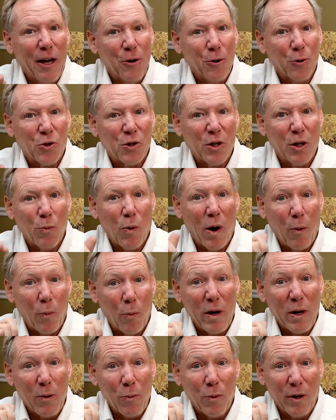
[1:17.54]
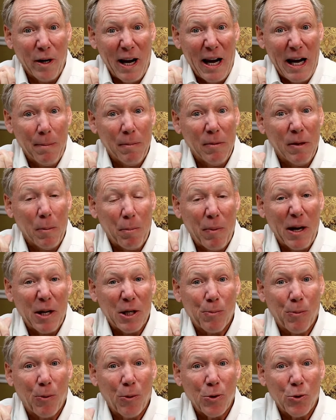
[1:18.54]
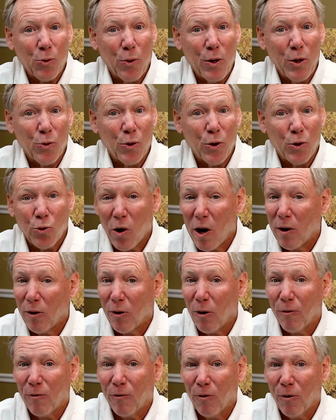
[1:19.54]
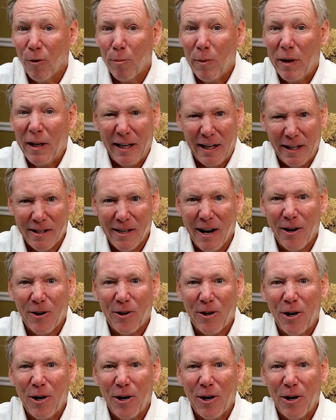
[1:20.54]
and you'll see why we were named the best personal injury trial law firm in the entire